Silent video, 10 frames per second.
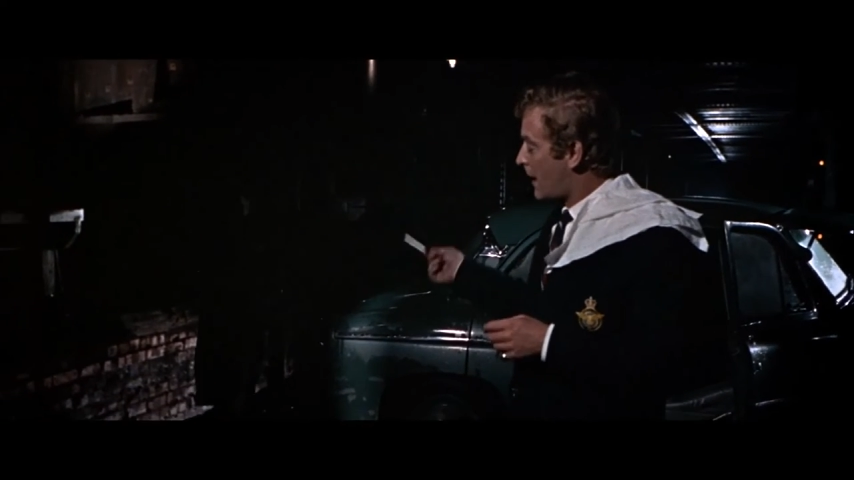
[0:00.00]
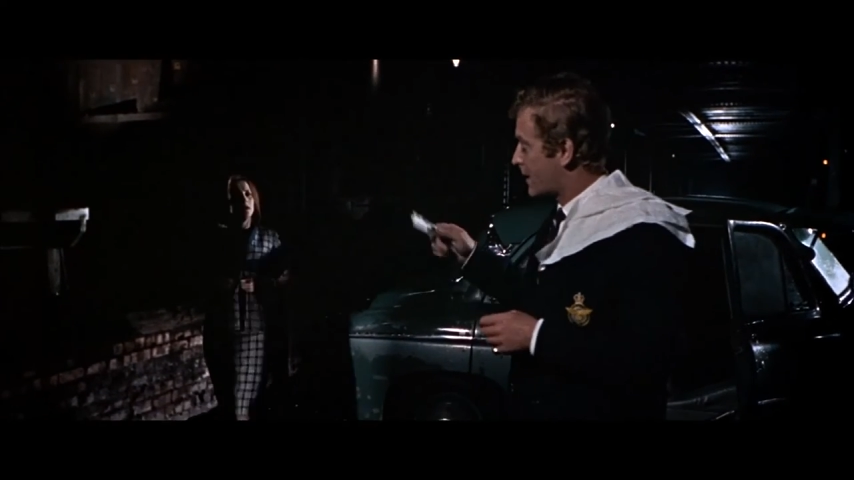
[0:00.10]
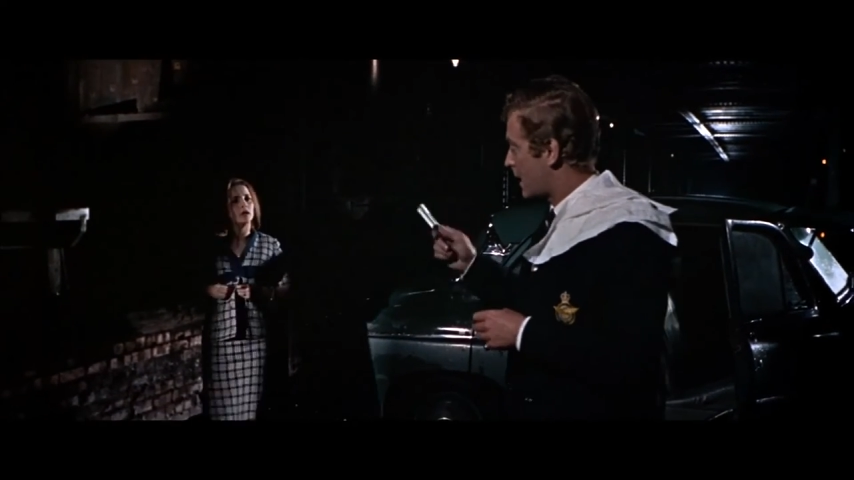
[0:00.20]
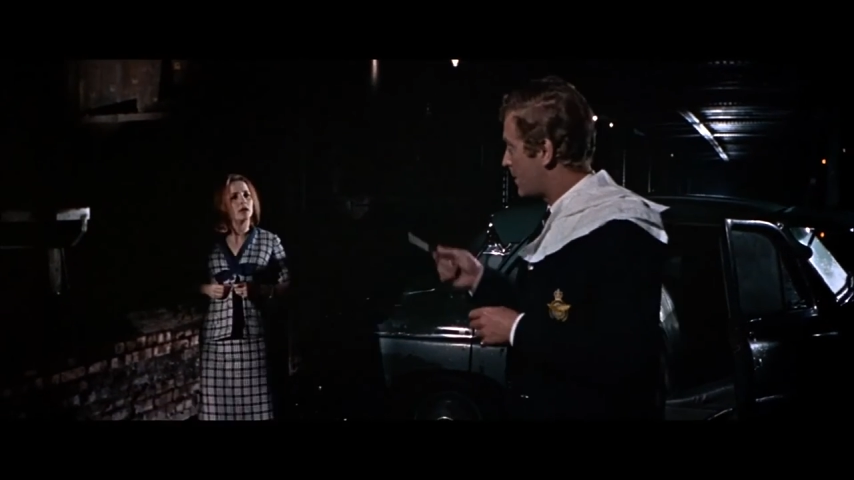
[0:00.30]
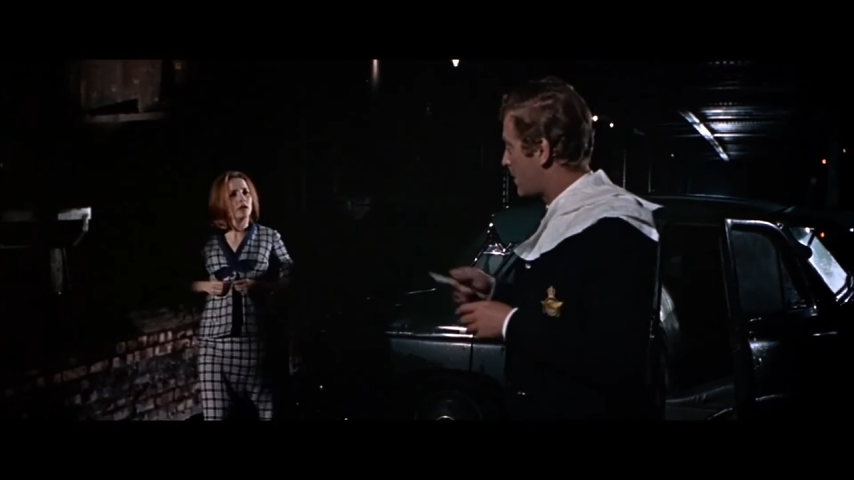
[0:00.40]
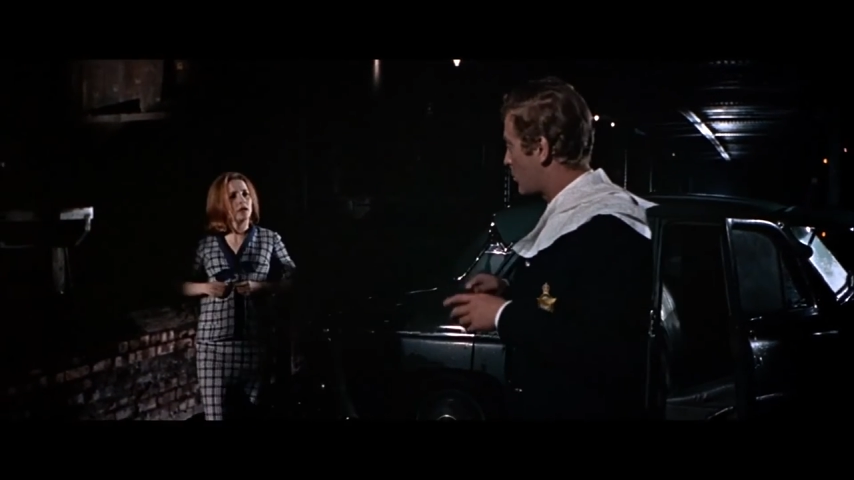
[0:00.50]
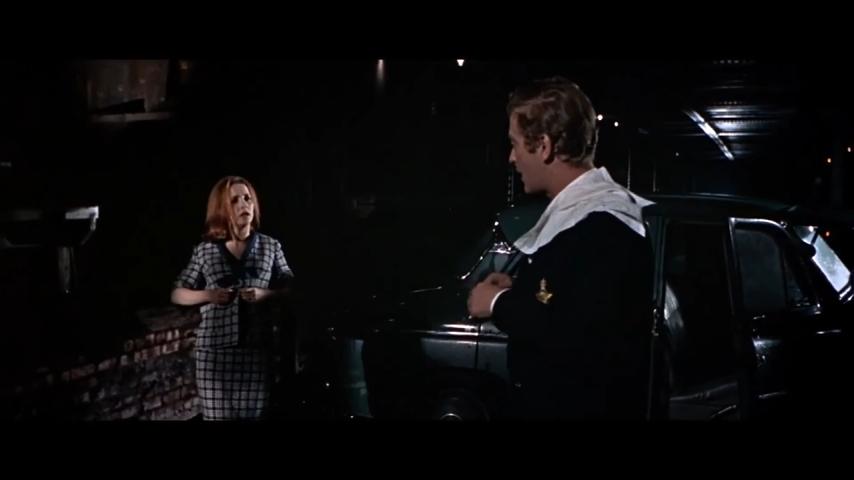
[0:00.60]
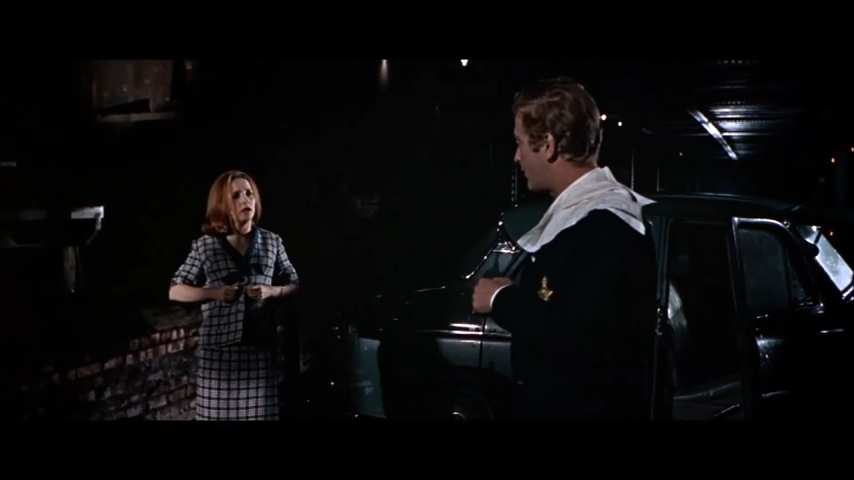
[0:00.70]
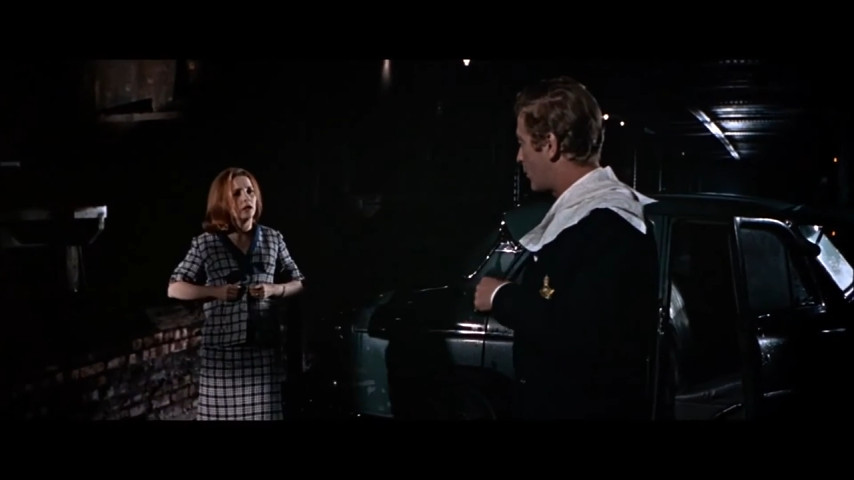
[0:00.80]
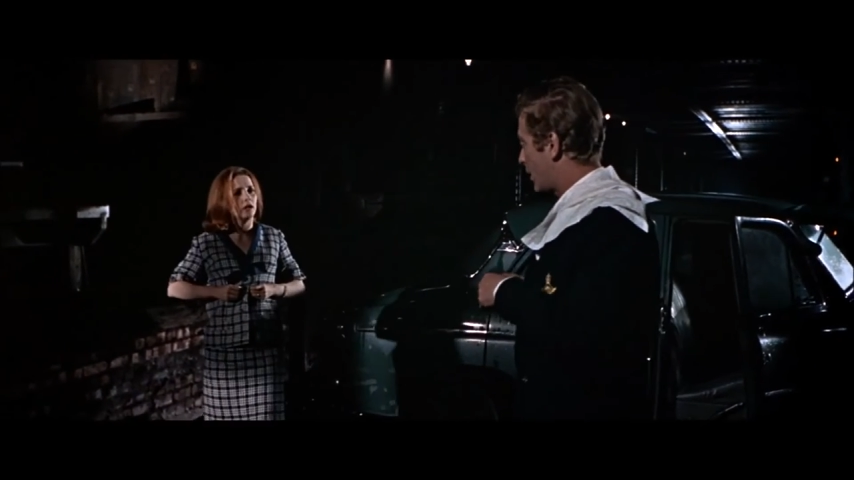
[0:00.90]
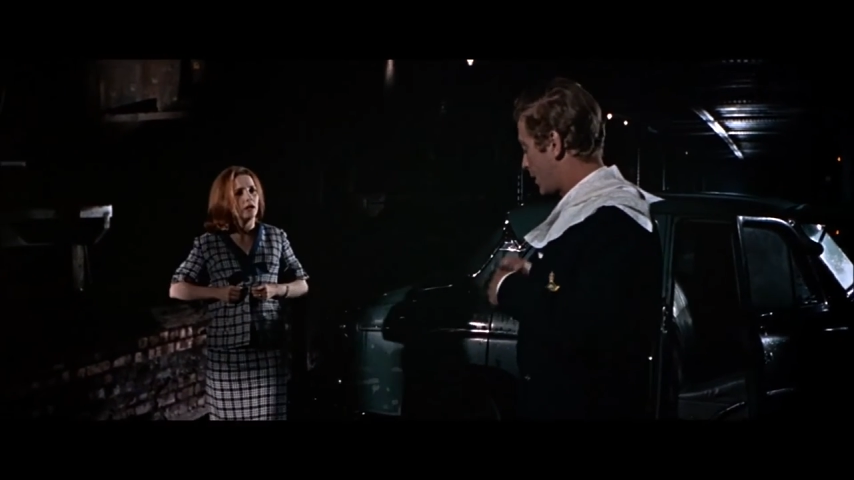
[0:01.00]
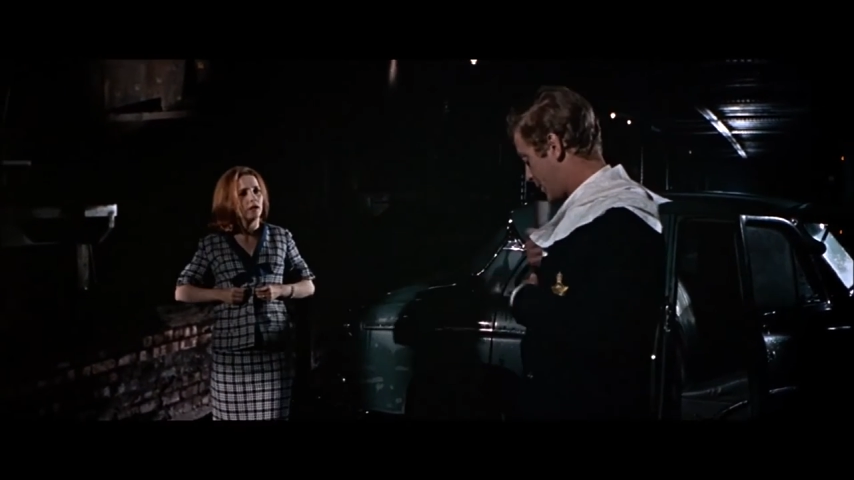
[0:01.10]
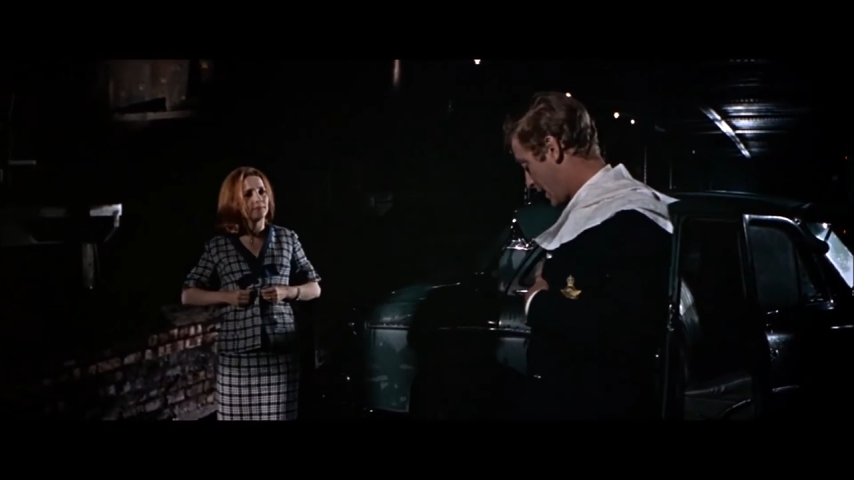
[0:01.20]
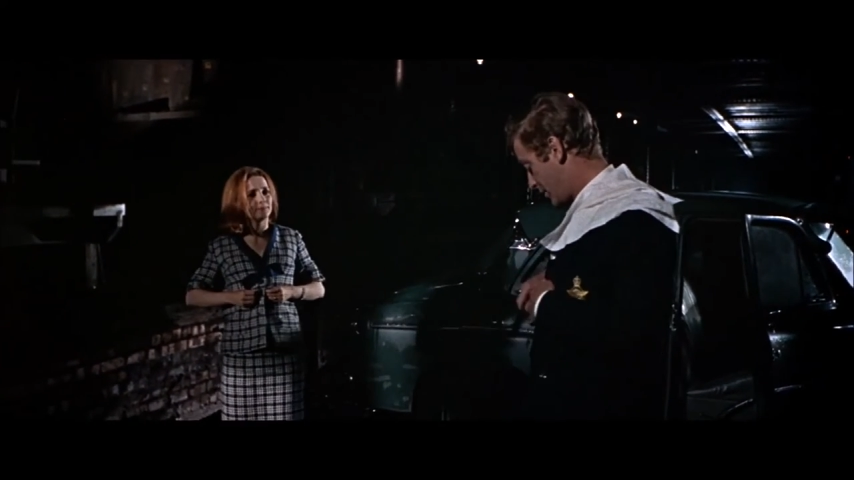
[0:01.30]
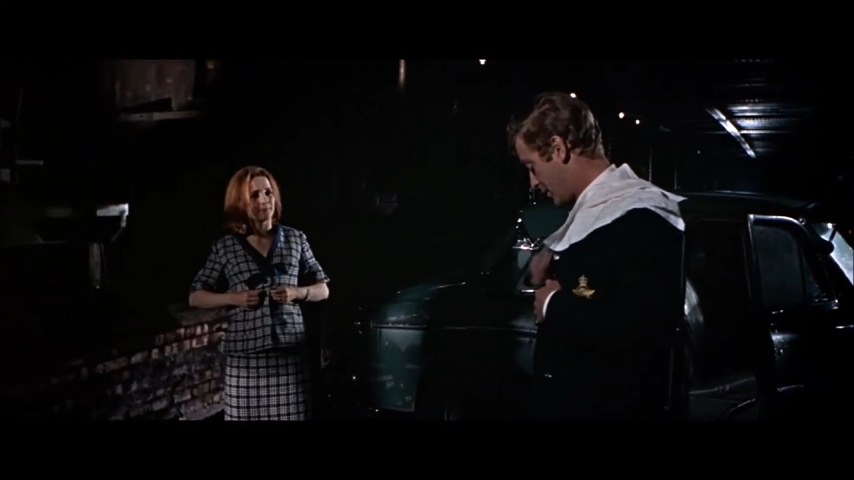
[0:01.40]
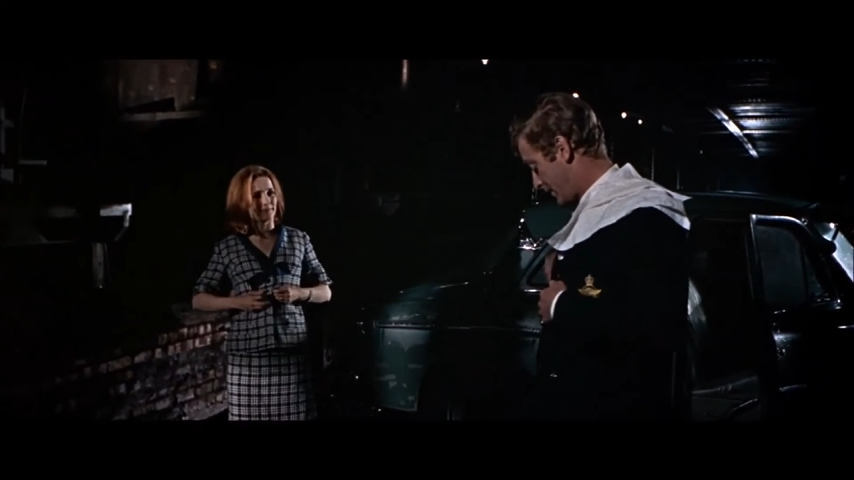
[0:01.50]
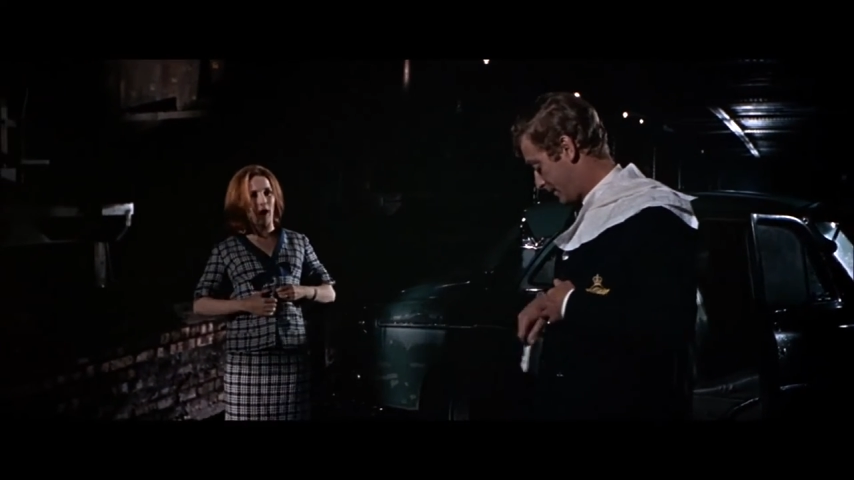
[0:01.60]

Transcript: man say he'd be waiting for you at the station?